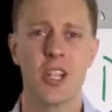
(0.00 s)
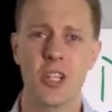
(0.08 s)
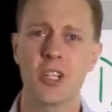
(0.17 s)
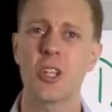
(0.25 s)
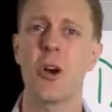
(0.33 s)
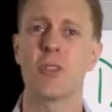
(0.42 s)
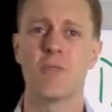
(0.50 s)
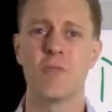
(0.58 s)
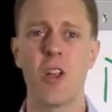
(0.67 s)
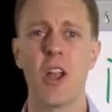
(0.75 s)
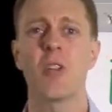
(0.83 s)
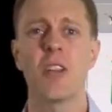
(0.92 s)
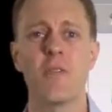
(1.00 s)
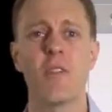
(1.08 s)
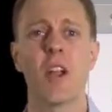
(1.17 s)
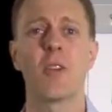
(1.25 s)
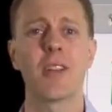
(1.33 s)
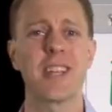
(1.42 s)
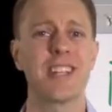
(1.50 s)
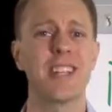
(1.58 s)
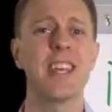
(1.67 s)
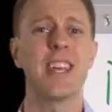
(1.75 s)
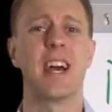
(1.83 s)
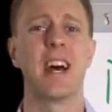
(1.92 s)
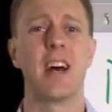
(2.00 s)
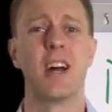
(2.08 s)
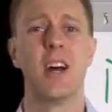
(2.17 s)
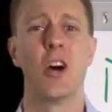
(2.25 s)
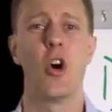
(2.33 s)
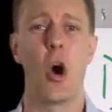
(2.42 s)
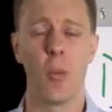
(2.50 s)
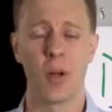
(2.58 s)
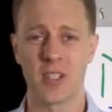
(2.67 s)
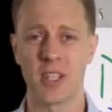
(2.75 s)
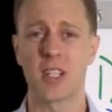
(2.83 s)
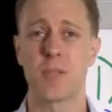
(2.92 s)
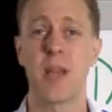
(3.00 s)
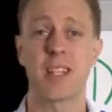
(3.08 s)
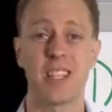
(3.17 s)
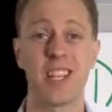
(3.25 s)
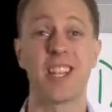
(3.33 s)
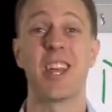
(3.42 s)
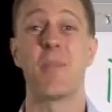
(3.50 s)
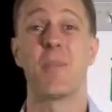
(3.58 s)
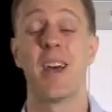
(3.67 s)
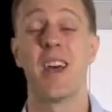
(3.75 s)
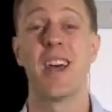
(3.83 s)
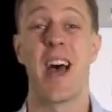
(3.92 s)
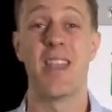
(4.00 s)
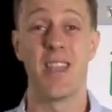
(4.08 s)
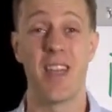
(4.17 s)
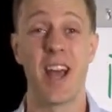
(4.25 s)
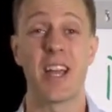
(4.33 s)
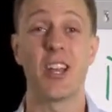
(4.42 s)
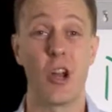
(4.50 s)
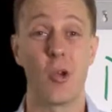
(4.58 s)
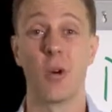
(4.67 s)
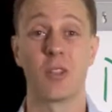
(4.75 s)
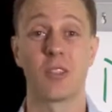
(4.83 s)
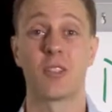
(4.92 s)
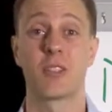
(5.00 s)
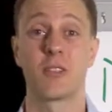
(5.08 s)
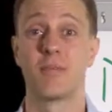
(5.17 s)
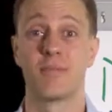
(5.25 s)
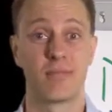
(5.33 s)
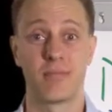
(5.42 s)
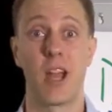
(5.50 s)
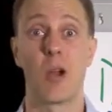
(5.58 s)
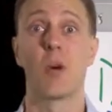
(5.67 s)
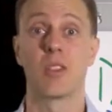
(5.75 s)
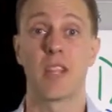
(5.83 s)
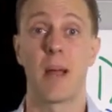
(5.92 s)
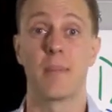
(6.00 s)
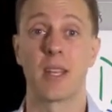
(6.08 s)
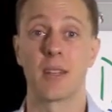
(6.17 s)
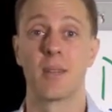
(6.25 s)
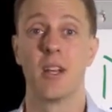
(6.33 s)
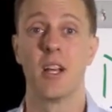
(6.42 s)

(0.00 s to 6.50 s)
just so it's very, very clear on what's expected of them and they know what's happening.